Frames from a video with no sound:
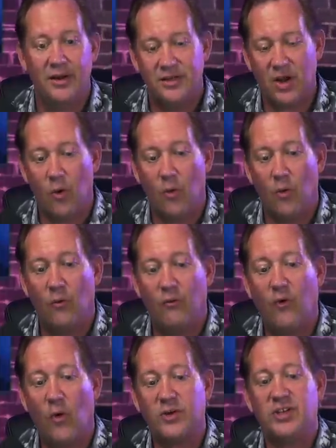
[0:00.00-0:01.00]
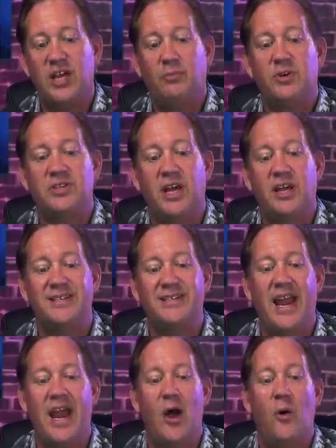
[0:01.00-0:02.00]
So 14%
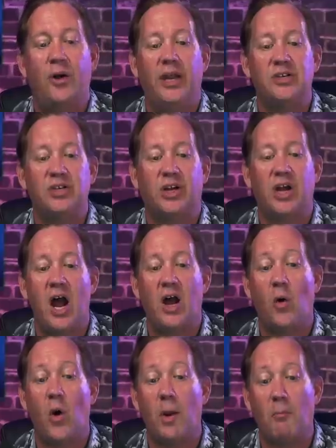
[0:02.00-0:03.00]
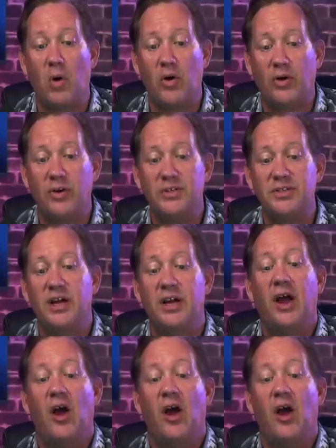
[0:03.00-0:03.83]
down in Chicago on murders,